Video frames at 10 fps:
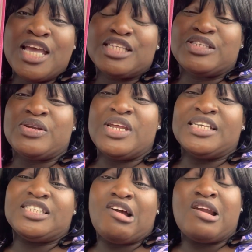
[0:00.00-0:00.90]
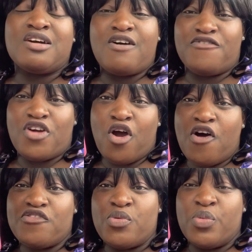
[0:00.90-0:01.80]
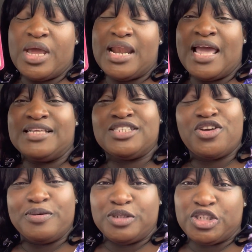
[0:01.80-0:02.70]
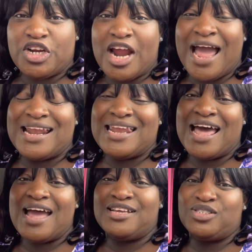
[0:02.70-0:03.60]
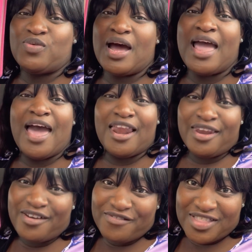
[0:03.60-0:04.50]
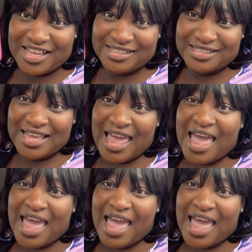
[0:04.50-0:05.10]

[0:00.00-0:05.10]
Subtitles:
So they start the cover off with a scripture, and that is why I love this.